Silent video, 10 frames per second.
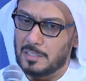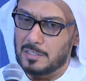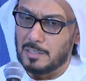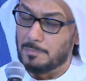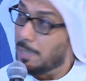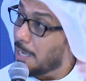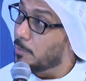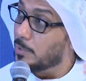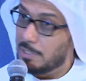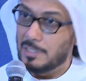comply
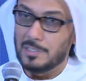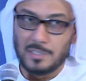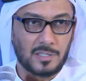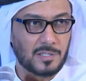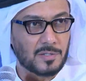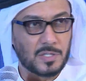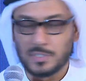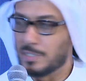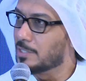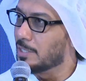with the
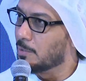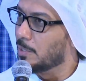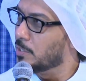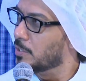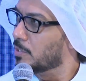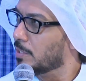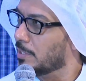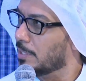recent regulations and